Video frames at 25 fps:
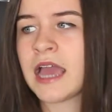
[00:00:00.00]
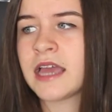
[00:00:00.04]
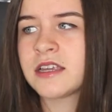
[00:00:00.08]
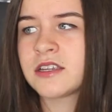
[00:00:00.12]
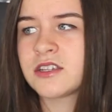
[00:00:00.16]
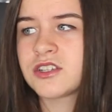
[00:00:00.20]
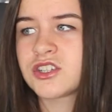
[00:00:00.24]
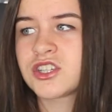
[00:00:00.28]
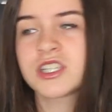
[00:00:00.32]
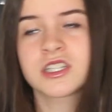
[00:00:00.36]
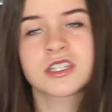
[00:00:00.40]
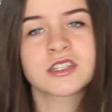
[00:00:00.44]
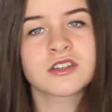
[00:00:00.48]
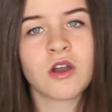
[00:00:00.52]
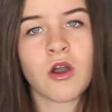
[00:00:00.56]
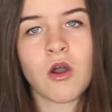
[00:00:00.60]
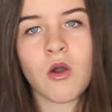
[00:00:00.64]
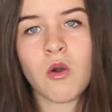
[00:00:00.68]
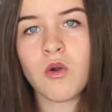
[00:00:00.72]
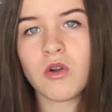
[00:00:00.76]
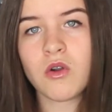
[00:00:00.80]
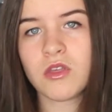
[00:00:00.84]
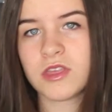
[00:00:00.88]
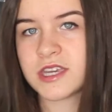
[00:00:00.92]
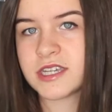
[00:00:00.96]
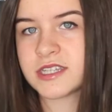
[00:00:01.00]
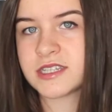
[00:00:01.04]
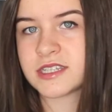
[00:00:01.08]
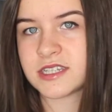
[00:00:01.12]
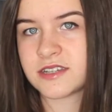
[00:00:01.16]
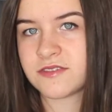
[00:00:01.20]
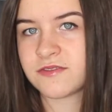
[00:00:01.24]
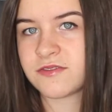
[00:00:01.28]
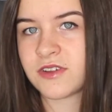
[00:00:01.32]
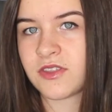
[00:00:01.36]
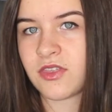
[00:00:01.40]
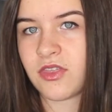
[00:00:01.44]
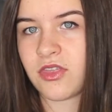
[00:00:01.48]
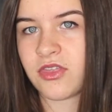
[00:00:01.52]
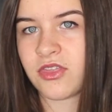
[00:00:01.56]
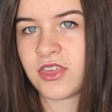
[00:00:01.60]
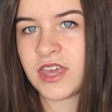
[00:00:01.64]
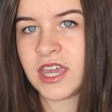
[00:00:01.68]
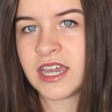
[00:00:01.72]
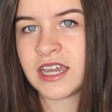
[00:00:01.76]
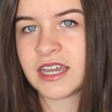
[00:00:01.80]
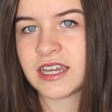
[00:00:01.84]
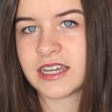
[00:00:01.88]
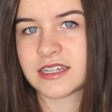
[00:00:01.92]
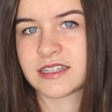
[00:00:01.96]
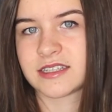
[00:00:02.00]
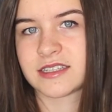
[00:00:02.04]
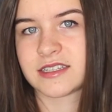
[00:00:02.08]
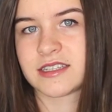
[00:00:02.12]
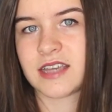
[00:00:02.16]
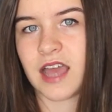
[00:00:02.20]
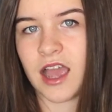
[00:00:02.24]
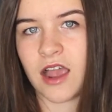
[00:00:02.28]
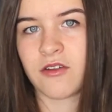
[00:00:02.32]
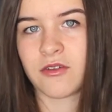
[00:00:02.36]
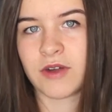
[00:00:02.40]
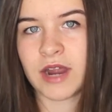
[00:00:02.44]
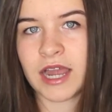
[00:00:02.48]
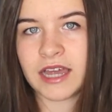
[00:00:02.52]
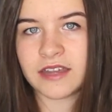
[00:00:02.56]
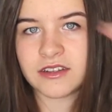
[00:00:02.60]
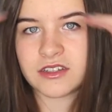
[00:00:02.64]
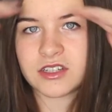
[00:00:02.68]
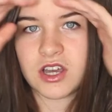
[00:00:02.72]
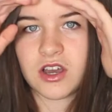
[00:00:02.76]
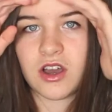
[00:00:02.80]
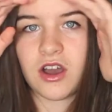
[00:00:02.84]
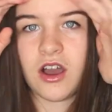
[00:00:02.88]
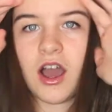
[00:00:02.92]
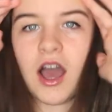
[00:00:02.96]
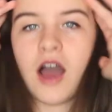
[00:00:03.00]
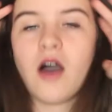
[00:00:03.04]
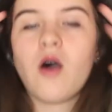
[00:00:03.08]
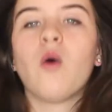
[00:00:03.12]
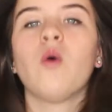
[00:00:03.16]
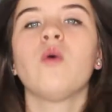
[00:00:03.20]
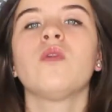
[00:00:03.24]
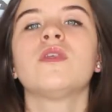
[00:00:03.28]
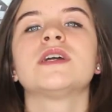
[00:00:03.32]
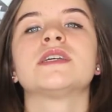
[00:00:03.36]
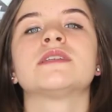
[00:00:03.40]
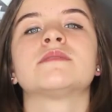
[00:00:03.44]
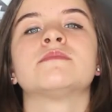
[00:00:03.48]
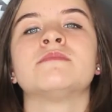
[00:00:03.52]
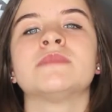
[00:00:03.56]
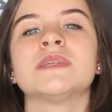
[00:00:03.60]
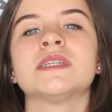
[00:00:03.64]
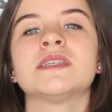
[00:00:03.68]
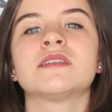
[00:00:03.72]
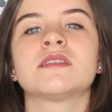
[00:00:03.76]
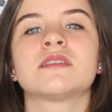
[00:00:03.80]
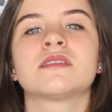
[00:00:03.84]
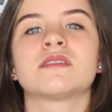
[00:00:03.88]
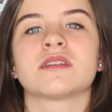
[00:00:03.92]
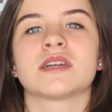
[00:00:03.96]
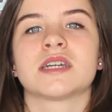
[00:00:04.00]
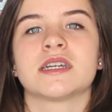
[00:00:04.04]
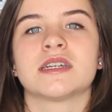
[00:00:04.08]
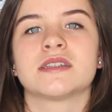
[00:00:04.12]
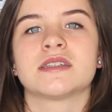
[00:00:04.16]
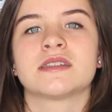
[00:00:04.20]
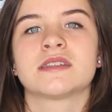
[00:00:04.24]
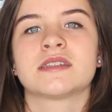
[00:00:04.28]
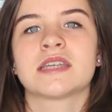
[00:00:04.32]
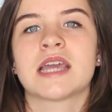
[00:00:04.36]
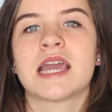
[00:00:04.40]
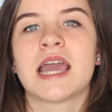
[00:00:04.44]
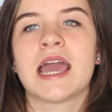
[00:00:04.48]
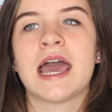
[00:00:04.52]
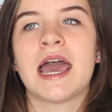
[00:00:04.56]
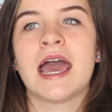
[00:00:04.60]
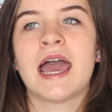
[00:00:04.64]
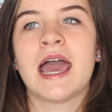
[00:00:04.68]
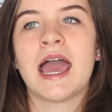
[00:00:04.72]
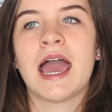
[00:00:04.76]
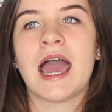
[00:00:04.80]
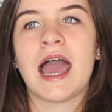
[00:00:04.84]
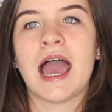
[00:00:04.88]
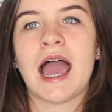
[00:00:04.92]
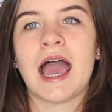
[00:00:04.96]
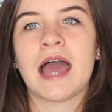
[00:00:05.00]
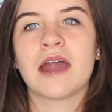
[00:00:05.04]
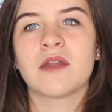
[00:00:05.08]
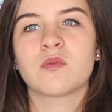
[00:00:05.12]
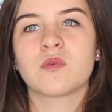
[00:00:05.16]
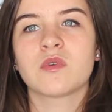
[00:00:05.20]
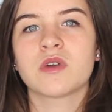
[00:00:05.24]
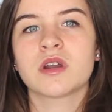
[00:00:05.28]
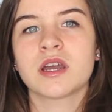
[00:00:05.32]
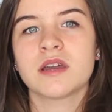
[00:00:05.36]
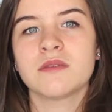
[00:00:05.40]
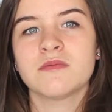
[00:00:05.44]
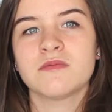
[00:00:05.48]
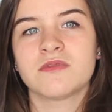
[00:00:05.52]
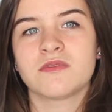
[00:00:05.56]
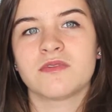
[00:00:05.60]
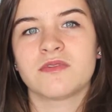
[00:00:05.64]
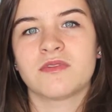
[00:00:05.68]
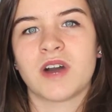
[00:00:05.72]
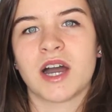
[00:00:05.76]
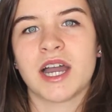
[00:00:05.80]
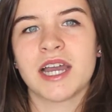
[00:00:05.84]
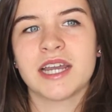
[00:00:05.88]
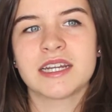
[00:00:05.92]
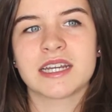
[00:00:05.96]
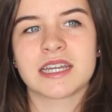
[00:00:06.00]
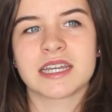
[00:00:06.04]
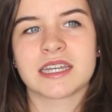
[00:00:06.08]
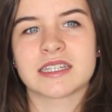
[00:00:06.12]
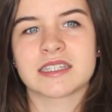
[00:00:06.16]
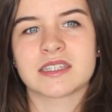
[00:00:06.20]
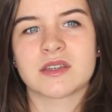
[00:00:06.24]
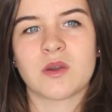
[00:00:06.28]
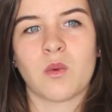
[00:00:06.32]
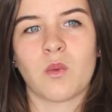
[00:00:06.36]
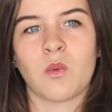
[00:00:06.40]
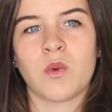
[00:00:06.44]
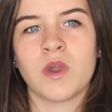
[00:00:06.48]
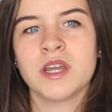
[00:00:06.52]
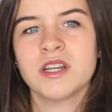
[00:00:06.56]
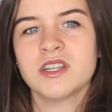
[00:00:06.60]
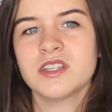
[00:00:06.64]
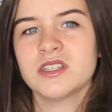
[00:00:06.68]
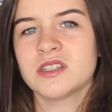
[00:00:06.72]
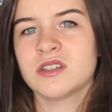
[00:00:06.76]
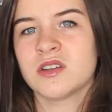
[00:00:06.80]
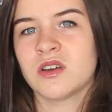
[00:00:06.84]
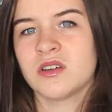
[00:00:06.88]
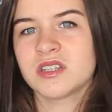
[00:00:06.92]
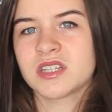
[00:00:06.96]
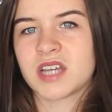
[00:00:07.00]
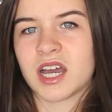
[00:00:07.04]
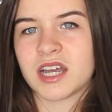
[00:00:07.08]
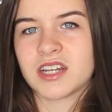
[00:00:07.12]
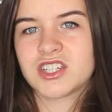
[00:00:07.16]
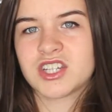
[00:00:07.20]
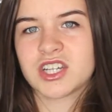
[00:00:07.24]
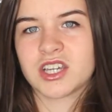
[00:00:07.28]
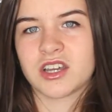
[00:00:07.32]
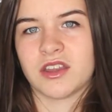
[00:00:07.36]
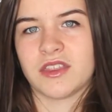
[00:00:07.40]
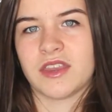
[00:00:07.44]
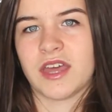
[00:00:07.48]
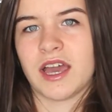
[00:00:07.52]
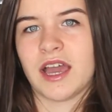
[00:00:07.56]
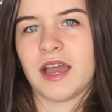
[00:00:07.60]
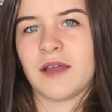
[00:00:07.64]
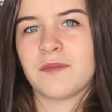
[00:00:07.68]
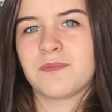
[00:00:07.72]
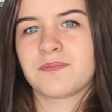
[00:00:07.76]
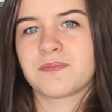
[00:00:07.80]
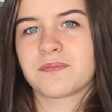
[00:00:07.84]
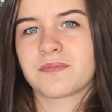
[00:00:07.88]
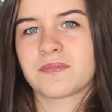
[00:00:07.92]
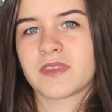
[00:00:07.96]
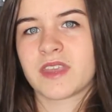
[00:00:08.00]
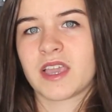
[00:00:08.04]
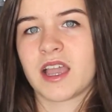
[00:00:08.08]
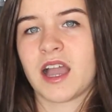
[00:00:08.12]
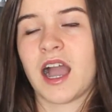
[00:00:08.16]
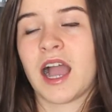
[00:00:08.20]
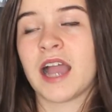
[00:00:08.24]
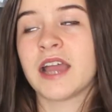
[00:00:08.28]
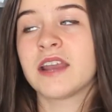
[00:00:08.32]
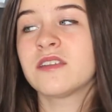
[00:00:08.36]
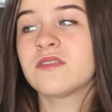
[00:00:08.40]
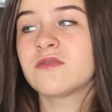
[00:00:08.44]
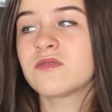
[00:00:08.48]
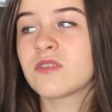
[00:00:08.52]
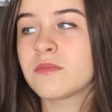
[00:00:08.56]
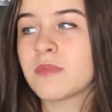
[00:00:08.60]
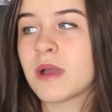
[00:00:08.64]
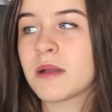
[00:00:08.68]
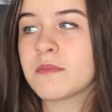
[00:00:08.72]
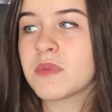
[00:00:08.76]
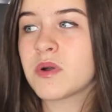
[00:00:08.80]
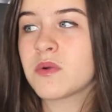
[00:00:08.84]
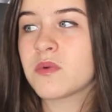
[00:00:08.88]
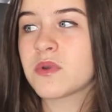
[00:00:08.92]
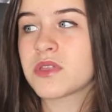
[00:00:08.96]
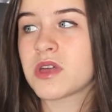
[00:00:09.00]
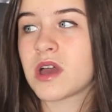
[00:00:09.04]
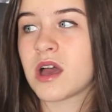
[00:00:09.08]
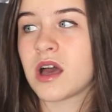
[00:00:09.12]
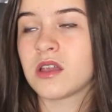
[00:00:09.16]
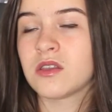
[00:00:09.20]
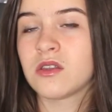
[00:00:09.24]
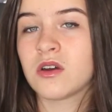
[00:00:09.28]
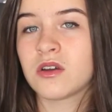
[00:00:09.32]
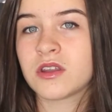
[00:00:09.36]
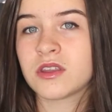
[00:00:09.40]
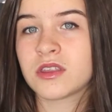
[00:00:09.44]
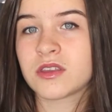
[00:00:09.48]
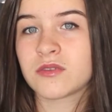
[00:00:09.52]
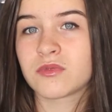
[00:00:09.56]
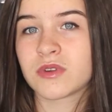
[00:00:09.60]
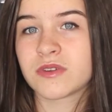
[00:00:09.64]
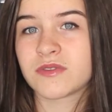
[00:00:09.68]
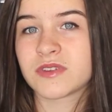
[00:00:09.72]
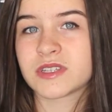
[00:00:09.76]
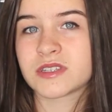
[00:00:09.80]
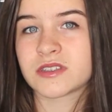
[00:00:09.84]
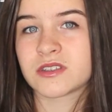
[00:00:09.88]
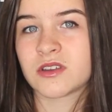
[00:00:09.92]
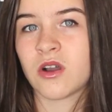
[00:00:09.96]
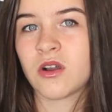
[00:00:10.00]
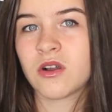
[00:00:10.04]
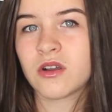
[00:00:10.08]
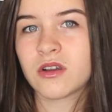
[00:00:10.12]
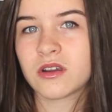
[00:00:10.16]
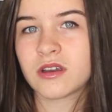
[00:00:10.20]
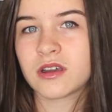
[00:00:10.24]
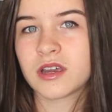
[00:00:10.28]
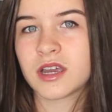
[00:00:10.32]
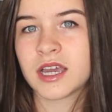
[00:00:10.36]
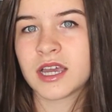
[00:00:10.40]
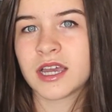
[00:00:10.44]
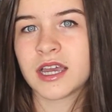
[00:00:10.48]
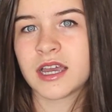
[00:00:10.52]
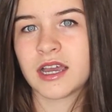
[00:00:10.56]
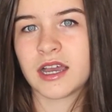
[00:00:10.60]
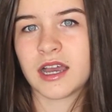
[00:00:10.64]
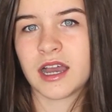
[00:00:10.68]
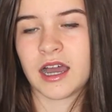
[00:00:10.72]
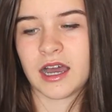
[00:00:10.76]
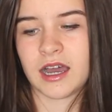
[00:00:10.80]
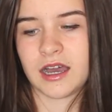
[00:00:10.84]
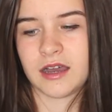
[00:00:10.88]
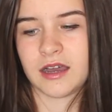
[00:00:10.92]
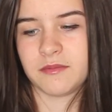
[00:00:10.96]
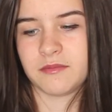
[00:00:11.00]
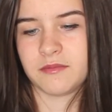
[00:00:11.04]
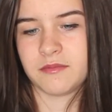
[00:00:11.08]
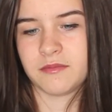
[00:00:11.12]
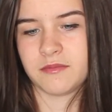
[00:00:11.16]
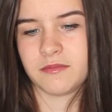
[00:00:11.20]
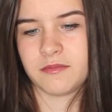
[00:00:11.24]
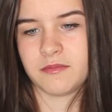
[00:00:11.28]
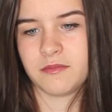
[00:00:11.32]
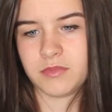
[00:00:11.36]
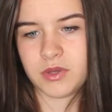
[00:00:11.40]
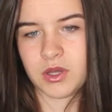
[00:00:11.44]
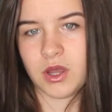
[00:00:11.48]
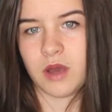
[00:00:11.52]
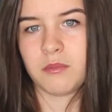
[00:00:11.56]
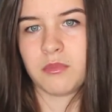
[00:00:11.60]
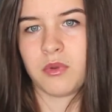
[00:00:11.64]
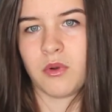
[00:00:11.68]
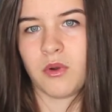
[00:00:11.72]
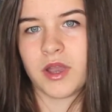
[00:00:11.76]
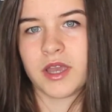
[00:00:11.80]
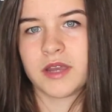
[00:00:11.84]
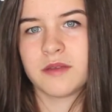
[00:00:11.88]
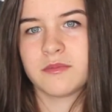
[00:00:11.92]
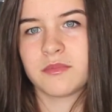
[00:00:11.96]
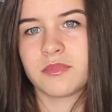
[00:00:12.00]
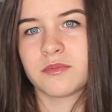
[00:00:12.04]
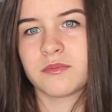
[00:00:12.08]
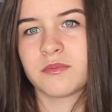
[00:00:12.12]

She's got all these different things around her, all these mysteries, and what I'm finding is we're just not touching on that. I remember with a lot of the River Song plot point,